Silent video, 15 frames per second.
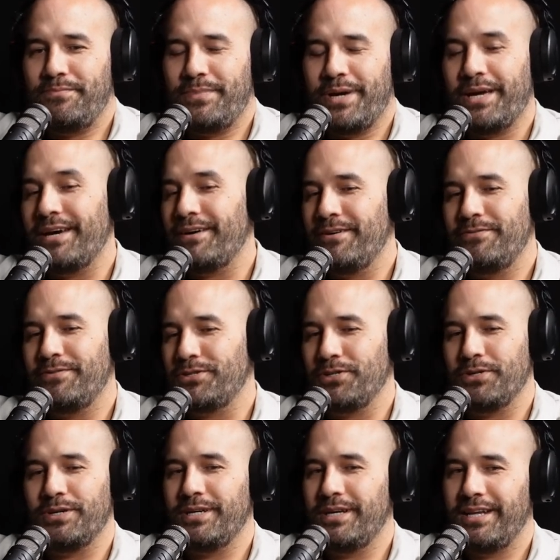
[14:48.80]
But yeah, for
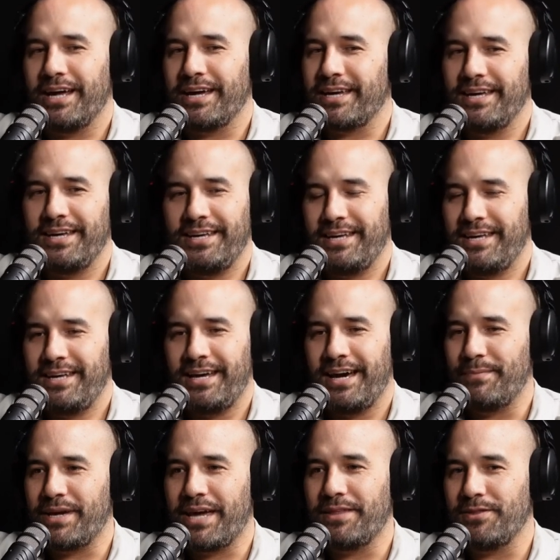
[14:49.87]
sure. Like,
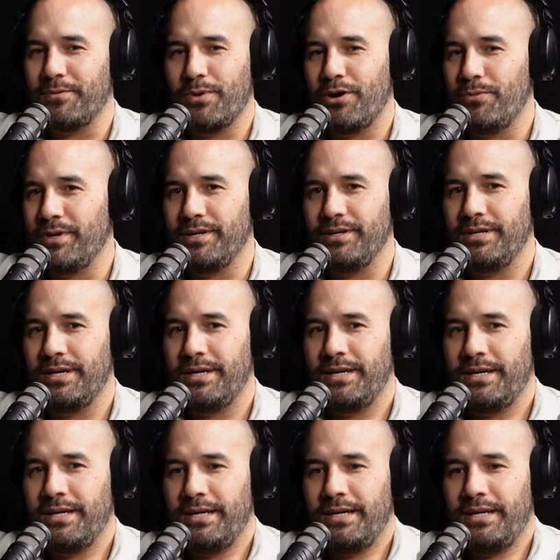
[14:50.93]
I mean, at the moment,
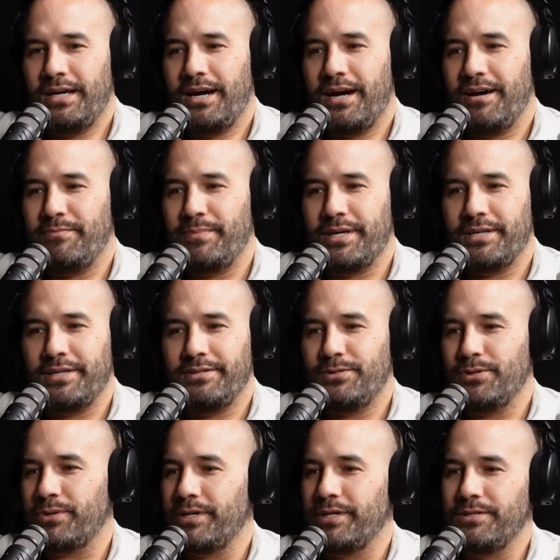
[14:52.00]
I've been
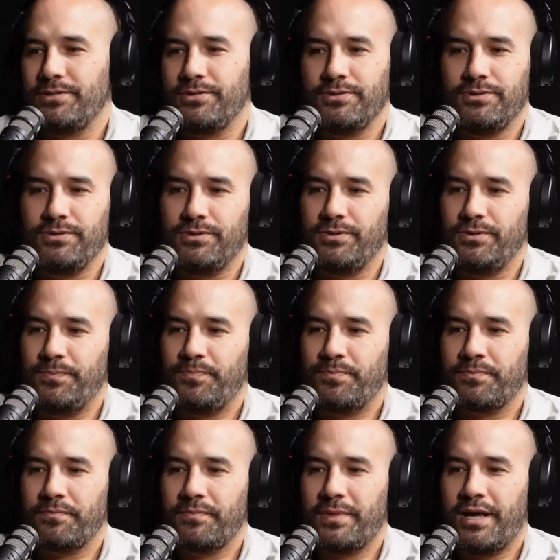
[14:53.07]
talking to,
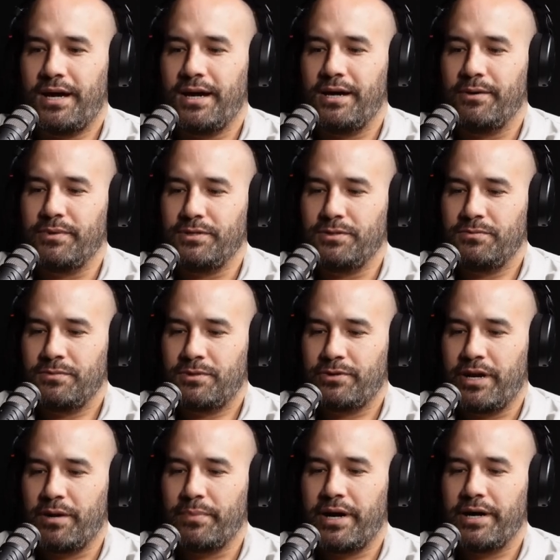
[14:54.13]
uh, we're
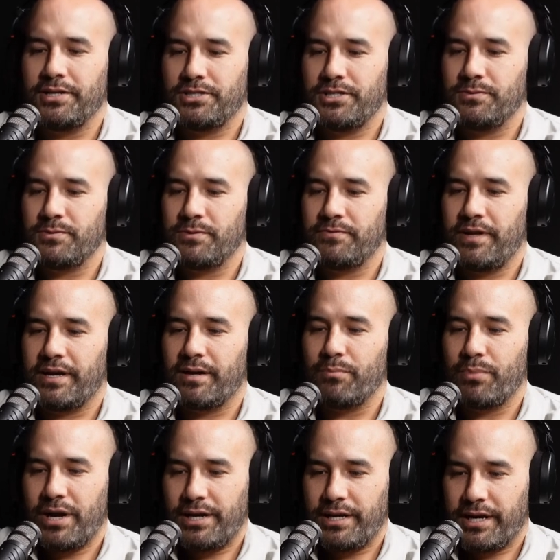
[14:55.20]
creating partnerships with like a
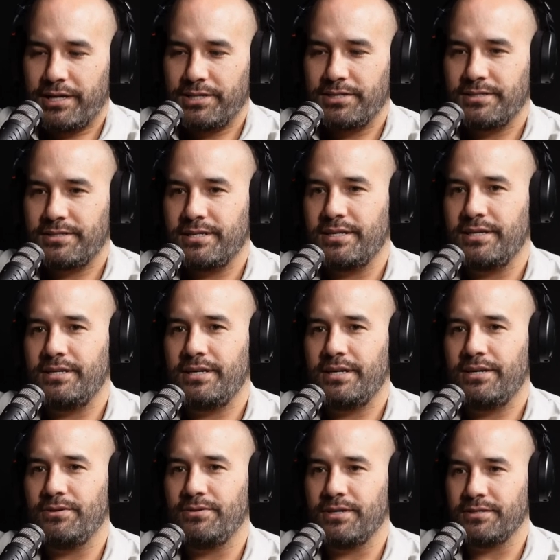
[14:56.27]
branding agency
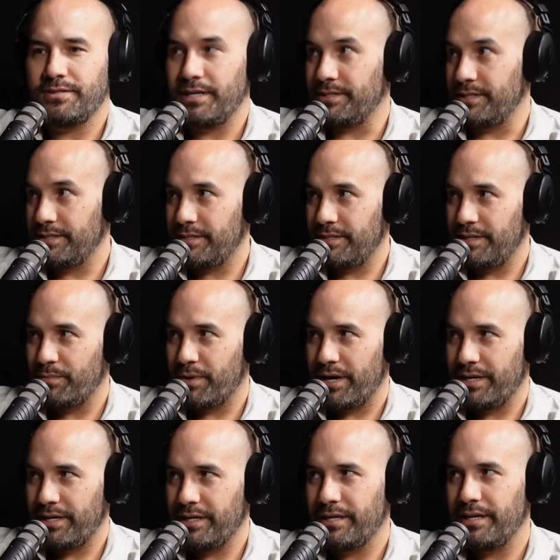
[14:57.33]
who does identity
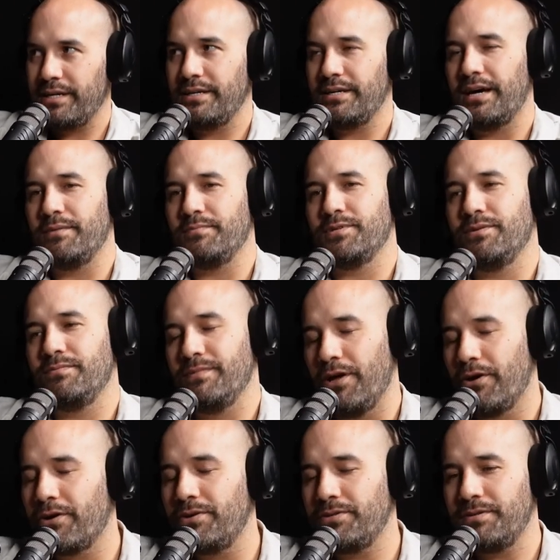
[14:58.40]
branding. Um, so
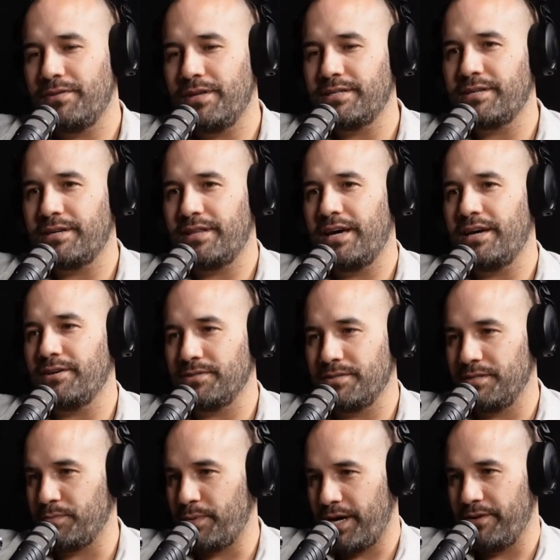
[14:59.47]
logos and things like that, because
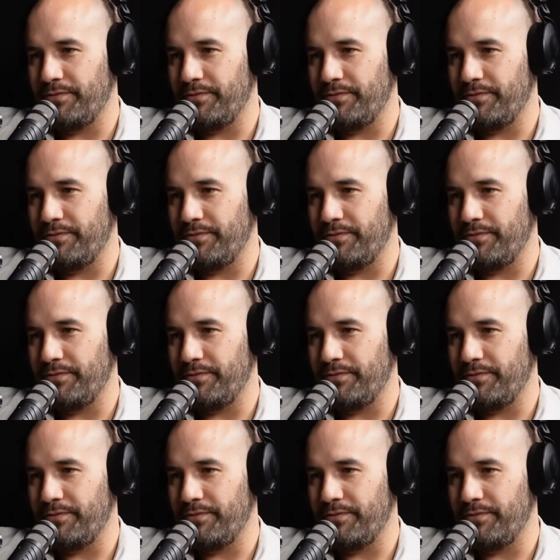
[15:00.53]
it's part